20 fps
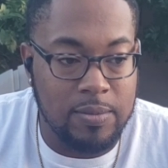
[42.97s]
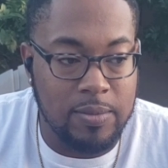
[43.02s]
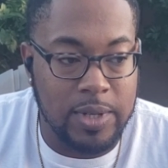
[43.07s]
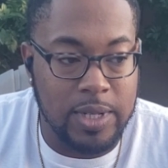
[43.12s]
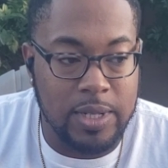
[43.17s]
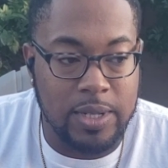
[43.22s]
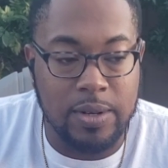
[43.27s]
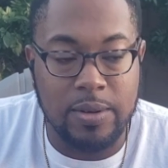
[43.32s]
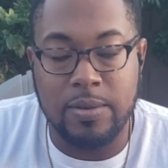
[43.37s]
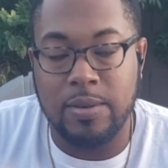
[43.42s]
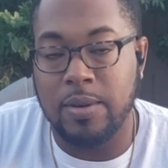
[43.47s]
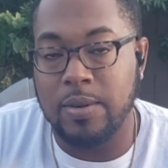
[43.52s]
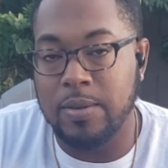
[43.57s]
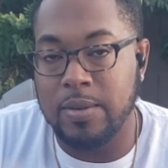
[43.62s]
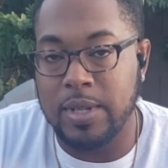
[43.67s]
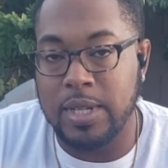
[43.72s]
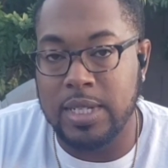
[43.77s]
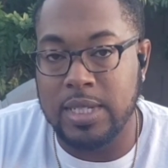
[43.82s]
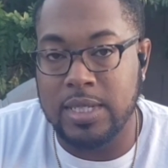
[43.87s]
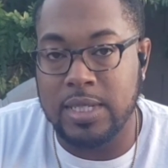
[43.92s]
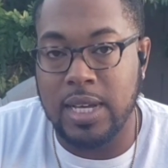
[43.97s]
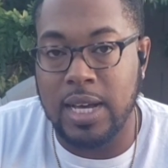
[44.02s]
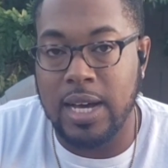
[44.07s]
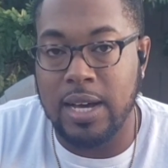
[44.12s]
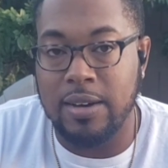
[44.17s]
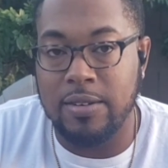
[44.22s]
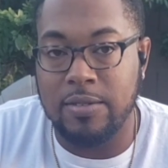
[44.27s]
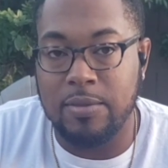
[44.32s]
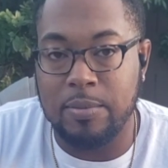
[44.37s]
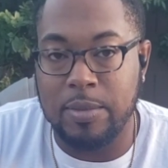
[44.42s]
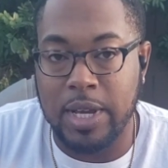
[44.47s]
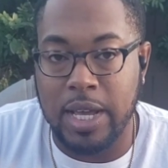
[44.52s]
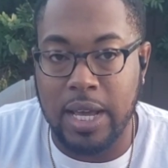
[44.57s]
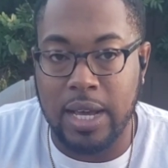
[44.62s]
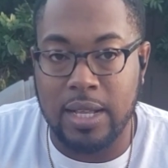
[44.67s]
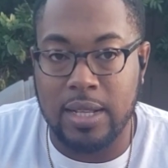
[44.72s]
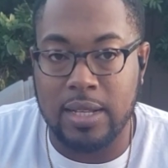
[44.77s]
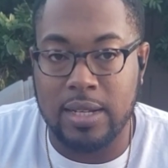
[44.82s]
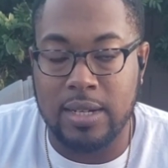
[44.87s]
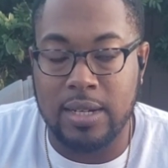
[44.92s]
we don't only just have
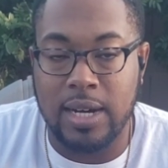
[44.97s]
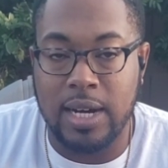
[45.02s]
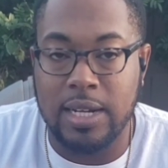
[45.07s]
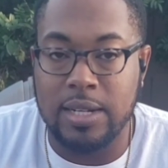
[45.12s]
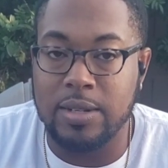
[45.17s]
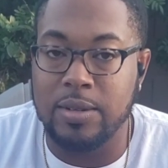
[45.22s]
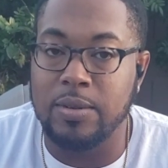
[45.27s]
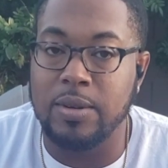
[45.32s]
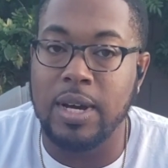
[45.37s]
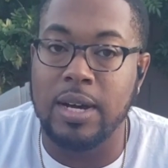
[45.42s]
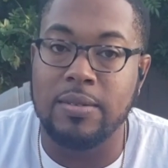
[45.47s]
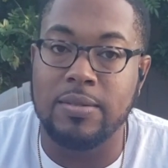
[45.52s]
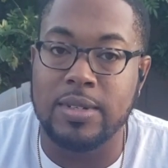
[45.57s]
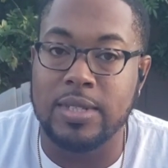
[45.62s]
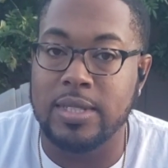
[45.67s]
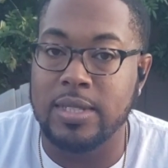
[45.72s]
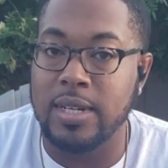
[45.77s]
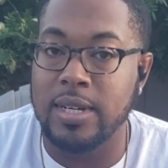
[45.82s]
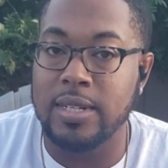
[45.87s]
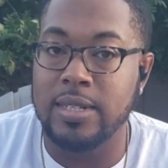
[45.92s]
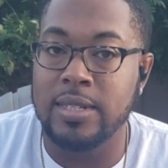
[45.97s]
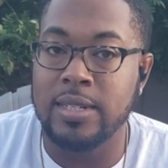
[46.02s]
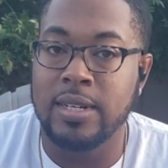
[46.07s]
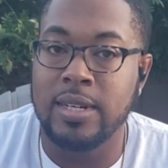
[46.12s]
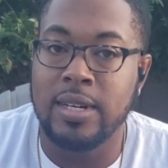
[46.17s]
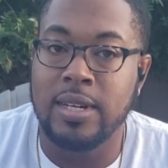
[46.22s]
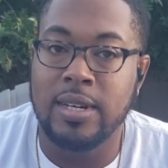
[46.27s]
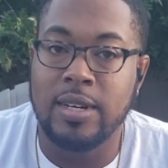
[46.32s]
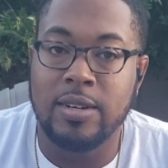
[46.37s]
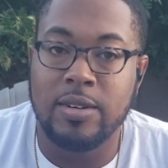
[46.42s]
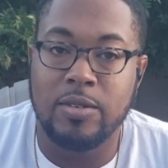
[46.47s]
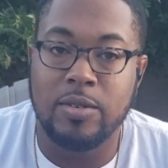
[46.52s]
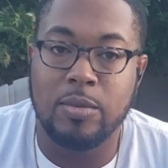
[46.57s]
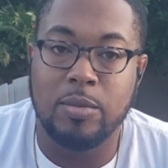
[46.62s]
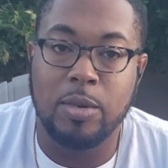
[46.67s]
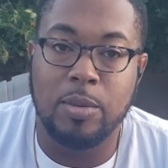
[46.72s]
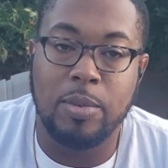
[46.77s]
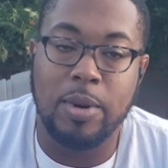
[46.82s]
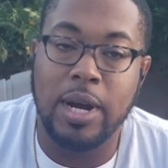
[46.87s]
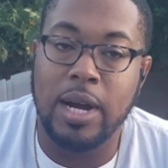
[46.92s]
Michaela, I do have a son
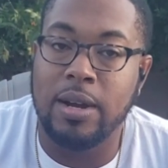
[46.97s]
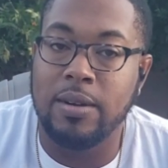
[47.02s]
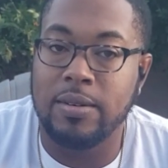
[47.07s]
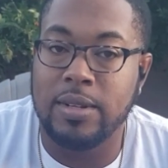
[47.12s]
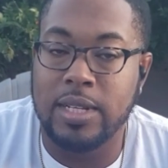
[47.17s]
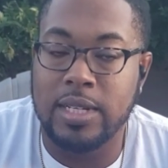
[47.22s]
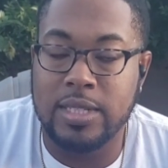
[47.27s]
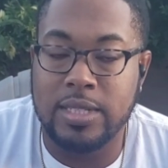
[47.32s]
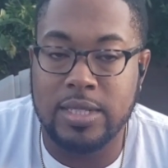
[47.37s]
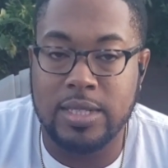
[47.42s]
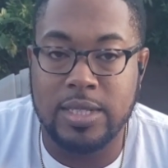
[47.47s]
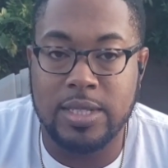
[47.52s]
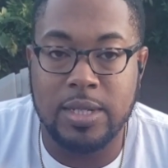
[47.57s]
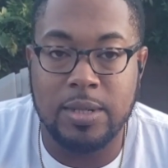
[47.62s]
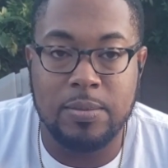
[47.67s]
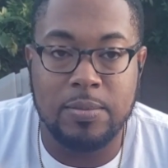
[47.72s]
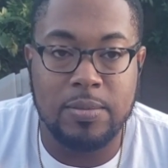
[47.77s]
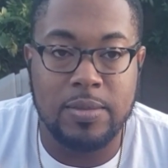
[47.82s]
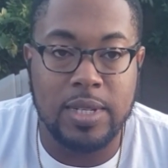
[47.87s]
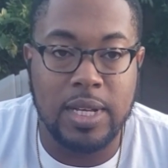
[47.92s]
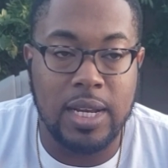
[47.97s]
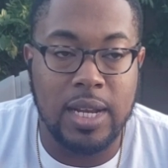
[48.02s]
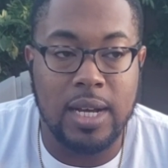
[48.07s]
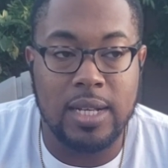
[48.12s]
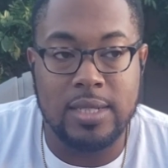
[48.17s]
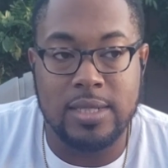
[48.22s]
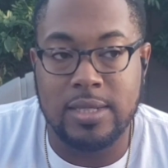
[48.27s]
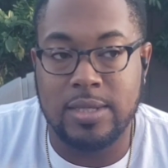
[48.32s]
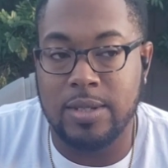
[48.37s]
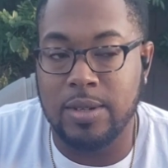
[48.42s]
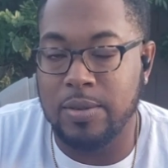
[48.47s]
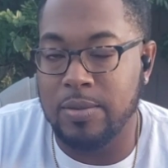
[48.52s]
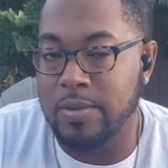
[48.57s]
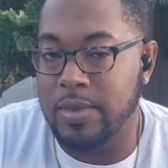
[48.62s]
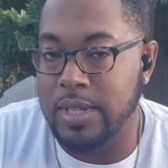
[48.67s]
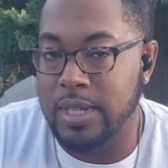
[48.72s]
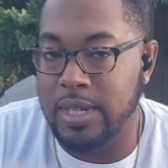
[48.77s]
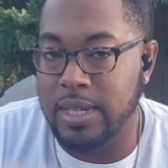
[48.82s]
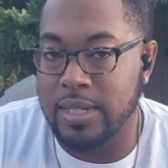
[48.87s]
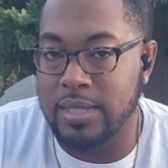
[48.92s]
from a prior relationship that I just don't
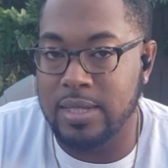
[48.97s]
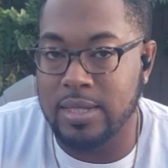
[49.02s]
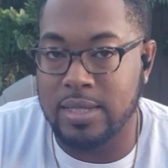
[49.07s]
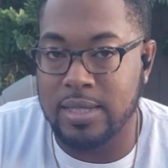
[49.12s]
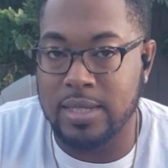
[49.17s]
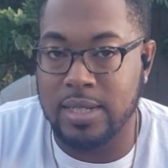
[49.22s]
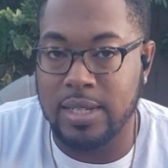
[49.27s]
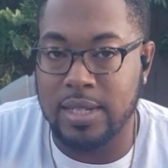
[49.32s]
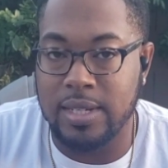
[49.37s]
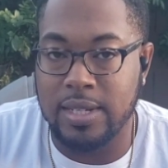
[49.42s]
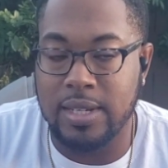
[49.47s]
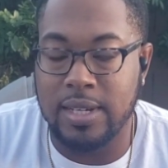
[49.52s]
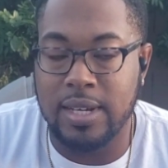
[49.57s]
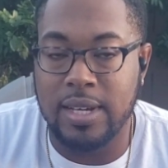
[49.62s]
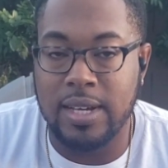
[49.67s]
really get to see.